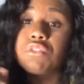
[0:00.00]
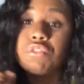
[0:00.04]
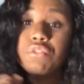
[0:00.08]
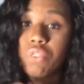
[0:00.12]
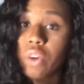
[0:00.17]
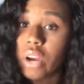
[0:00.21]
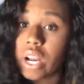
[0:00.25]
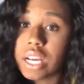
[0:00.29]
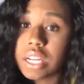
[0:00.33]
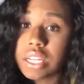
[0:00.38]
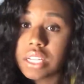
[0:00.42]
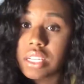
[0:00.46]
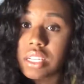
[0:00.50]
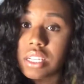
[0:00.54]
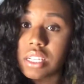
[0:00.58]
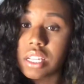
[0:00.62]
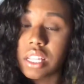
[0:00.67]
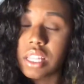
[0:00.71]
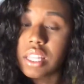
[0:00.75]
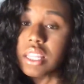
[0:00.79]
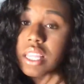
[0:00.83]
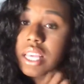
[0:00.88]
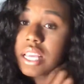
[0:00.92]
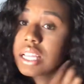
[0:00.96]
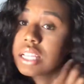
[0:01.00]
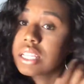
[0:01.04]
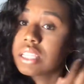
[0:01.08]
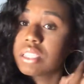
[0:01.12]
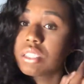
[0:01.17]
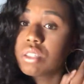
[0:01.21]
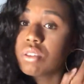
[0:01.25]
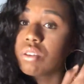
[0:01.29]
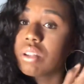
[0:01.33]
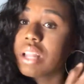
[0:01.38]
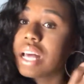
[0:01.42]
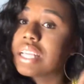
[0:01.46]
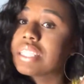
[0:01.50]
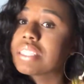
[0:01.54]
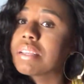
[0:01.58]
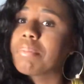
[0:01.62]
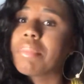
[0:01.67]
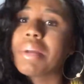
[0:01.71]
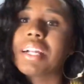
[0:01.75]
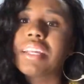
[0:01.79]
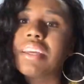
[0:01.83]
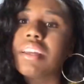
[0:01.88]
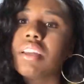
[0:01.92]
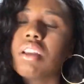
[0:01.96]
front than to let
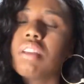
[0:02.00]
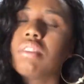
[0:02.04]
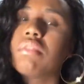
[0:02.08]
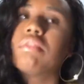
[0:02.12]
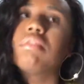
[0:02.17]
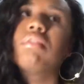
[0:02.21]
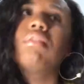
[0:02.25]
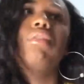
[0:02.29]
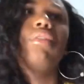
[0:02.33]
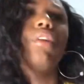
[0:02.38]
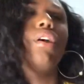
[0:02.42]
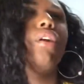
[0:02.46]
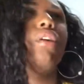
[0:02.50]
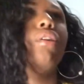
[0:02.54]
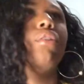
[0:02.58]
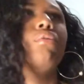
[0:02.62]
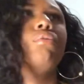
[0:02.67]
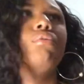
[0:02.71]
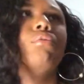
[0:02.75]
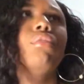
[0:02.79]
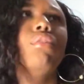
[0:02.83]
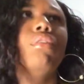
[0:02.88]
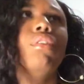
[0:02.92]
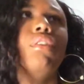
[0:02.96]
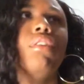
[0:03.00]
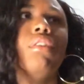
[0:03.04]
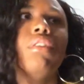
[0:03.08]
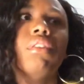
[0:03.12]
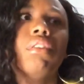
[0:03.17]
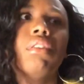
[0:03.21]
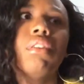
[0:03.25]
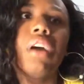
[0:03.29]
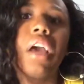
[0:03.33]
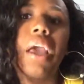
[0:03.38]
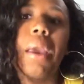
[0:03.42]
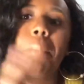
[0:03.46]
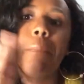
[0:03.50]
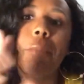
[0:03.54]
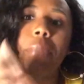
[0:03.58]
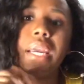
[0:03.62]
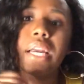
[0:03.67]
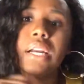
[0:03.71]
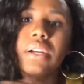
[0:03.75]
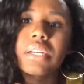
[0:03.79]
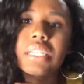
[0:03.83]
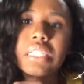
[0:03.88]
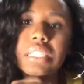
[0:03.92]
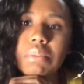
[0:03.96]
somebody, you know,
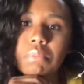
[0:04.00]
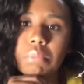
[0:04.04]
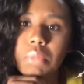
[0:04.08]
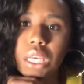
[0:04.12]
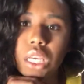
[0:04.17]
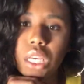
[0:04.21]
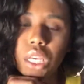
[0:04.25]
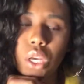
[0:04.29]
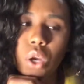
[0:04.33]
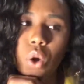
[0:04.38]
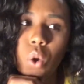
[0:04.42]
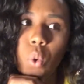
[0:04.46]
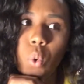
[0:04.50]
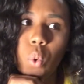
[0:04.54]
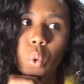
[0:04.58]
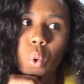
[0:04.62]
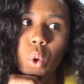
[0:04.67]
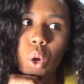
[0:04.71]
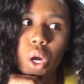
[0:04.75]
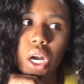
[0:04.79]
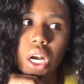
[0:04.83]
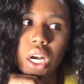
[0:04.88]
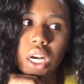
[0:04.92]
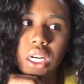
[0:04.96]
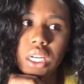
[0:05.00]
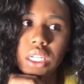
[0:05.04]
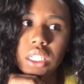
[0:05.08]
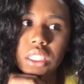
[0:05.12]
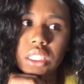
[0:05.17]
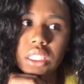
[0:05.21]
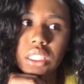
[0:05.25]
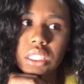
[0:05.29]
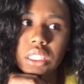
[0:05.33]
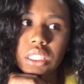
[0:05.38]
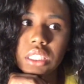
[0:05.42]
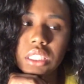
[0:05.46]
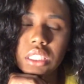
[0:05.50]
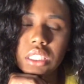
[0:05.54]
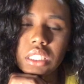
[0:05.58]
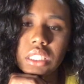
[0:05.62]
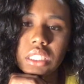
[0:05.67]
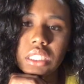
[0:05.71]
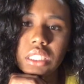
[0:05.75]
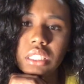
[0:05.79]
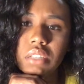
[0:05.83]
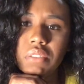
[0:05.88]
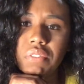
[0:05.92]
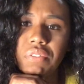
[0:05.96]
embarrass me or
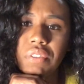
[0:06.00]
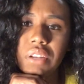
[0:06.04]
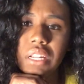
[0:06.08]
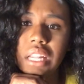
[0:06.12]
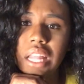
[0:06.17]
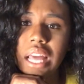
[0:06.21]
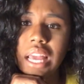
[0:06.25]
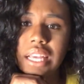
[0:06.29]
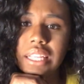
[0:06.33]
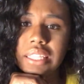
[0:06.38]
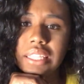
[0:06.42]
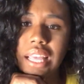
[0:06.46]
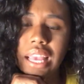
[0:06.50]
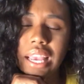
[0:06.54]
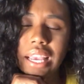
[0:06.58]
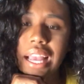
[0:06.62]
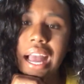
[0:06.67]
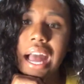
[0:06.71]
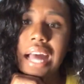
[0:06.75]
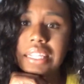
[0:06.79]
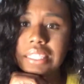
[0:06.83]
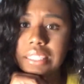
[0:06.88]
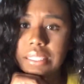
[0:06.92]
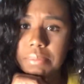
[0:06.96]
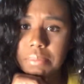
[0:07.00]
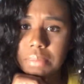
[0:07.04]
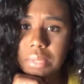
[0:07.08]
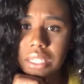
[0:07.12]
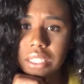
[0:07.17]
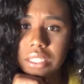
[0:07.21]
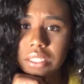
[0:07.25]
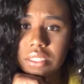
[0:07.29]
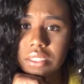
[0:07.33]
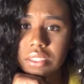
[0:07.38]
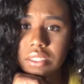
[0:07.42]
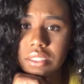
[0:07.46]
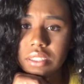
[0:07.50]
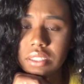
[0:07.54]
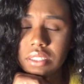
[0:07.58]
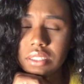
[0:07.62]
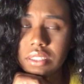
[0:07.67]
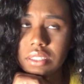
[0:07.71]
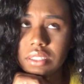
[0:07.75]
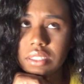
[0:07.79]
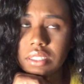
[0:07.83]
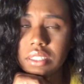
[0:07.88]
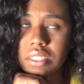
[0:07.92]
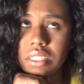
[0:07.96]
to feel like they got to me.
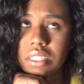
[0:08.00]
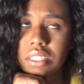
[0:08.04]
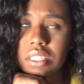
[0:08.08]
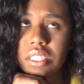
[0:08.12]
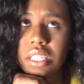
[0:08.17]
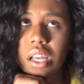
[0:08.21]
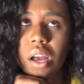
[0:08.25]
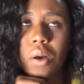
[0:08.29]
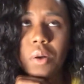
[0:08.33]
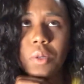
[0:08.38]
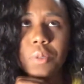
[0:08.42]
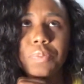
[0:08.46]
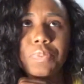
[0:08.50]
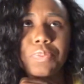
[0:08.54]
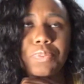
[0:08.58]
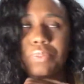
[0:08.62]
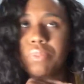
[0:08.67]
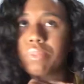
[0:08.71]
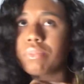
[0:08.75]
So